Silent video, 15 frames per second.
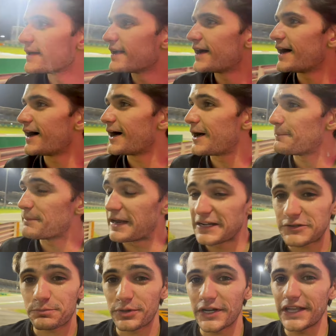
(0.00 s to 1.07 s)
Um, and
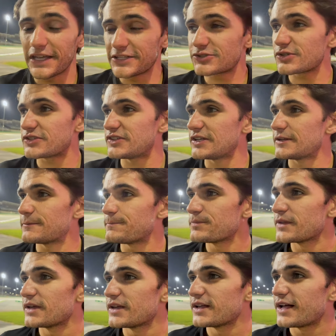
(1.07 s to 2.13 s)
it's pretty interesting.
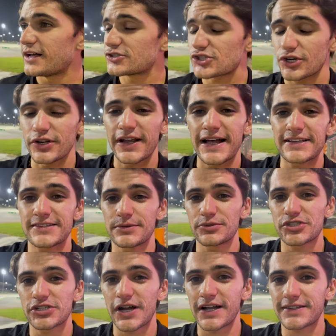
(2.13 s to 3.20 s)
I'll show you guys some
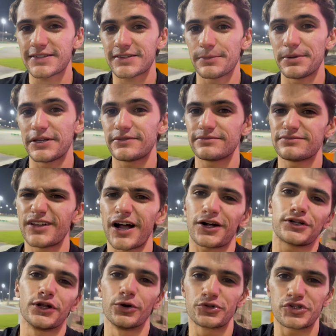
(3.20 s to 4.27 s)
shots a bit, not
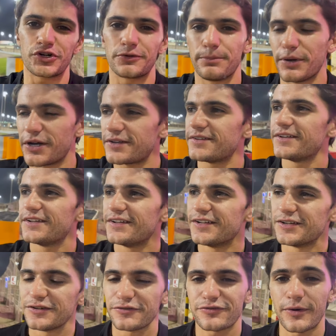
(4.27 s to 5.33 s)
closer, but
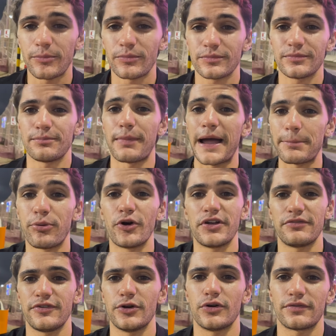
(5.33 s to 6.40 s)
from my point of
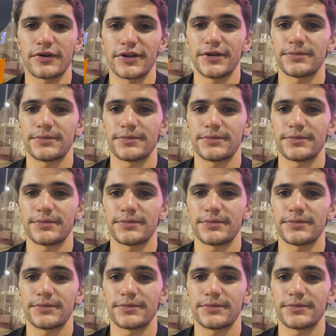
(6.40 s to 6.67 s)
view over here.